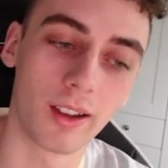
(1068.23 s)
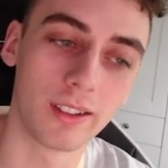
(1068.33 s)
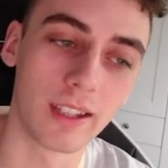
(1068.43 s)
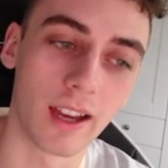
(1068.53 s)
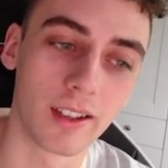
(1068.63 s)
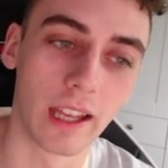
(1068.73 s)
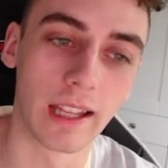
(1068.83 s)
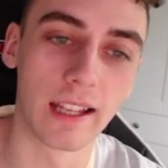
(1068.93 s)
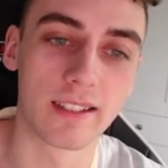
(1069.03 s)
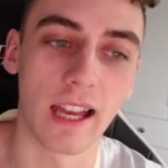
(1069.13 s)
Yeah,
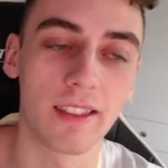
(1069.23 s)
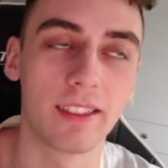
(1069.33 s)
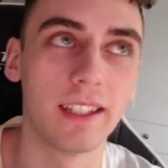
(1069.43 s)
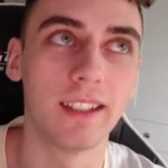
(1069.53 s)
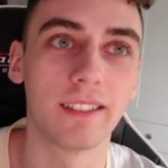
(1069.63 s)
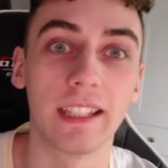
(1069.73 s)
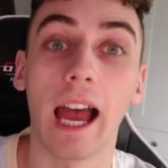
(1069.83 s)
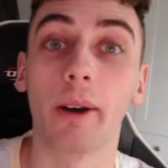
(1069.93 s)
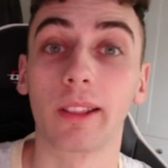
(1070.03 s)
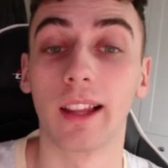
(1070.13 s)
it set the
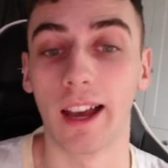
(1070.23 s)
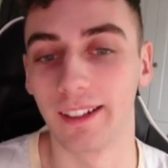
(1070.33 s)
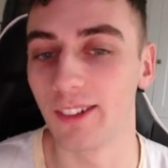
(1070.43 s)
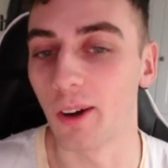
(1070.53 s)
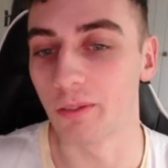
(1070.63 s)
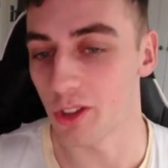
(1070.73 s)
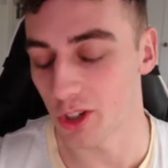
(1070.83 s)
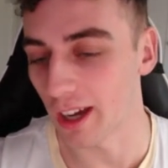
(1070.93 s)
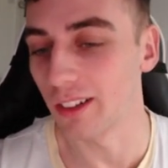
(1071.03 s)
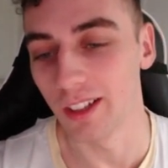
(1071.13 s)
outline of the
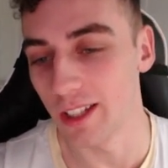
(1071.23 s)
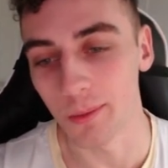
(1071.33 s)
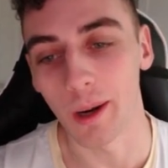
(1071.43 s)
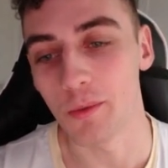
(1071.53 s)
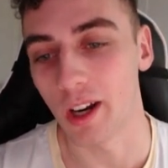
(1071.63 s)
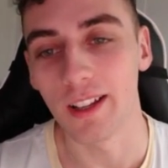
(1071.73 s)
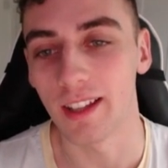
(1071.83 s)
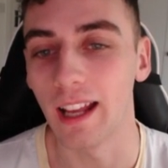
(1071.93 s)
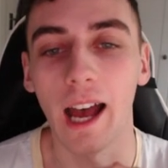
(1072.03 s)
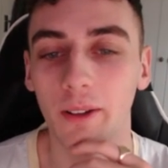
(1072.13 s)
channel, is what I'm trying to
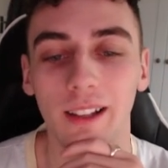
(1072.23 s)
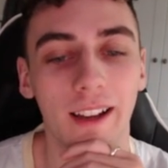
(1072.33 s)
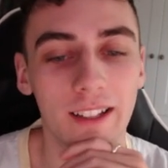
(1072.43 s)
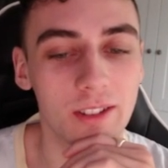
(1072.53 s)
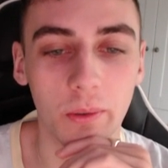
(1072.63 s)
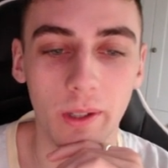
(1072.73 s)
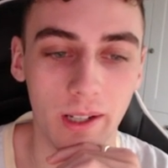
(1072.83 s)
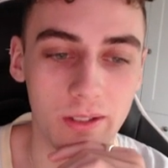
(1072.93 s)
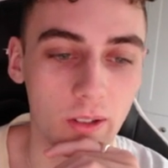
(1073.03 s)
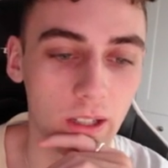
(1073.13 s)
say. Outline is the word I
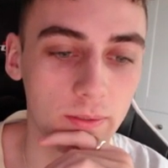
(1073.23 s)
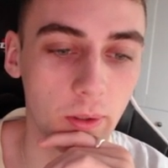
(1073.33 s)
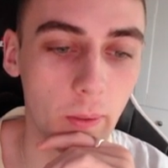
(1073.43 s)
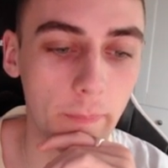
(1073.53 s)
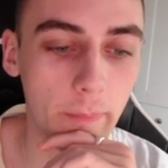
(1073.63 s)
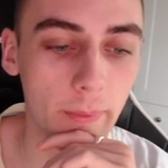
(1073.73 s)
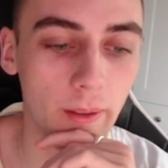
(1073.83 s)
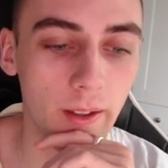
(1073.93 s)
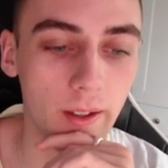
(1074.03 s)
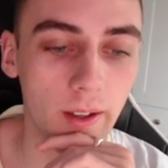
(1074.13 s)
was looking for.
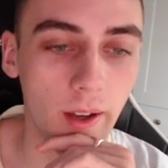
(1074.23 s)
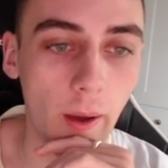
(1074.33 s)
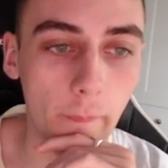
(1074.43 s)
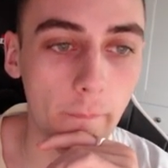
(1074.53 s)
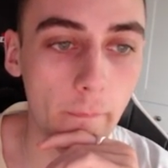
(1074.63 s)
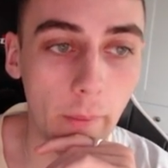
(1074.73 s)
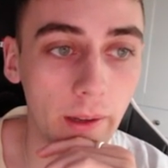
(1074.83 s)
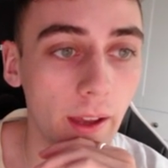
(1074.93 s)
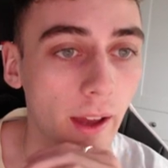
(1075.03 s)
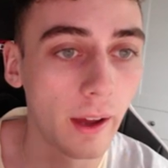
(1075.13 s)
But
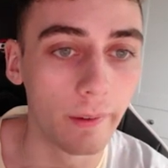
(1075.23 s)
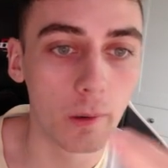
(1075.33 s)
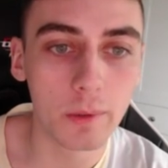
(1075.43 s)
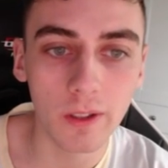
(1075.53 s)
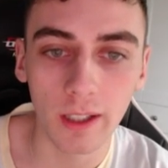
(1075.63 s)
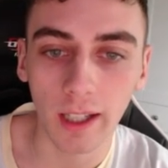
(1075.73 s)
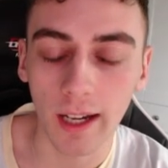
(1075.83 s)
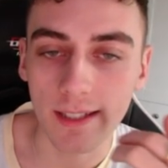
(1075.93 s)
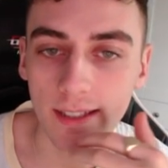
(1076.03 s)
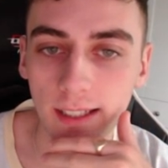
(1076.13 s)
yeah, I hope you can kind
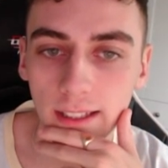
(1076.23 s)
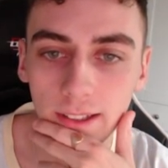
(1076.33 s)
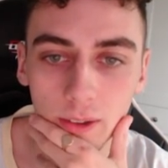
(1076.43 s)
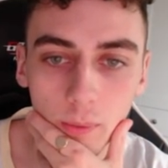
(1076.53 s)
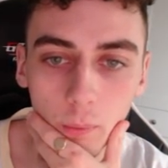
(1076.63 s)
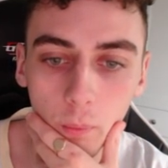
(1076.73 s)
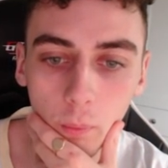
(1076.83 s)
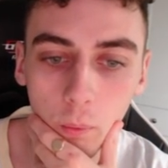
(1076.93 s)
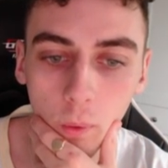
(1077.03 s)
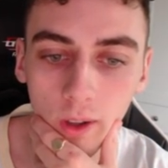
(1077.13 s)
of see
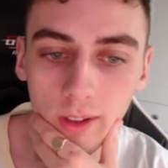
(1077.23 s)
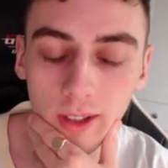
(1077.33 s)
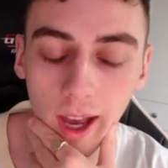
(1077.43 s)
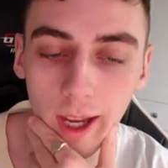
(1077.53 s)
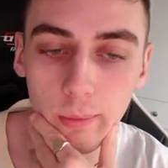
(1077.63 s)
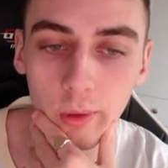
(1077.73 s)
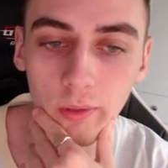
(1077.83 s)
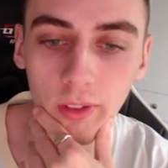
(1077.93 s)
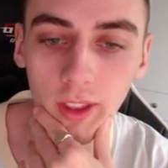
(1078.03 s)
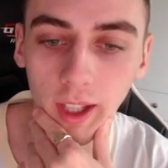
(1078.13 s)
what type of
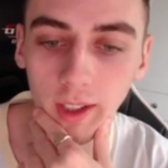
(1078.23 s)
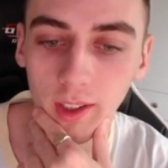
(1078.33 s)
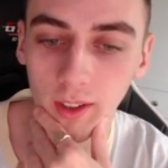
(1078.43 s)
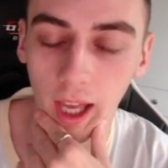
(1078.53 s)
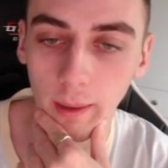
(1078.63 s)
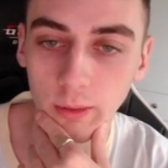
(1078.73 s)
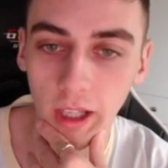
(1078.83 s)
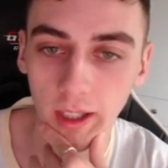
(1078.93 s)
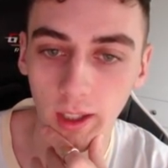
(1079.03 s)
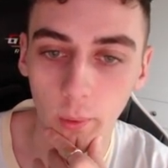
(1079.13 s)
things I'm
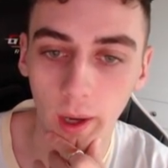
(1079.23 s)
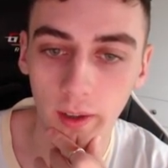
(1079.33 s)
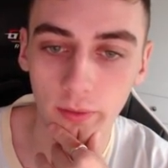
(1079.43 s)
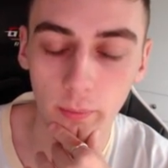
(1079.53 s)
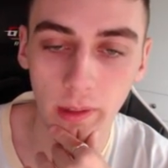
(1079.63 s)
taking away from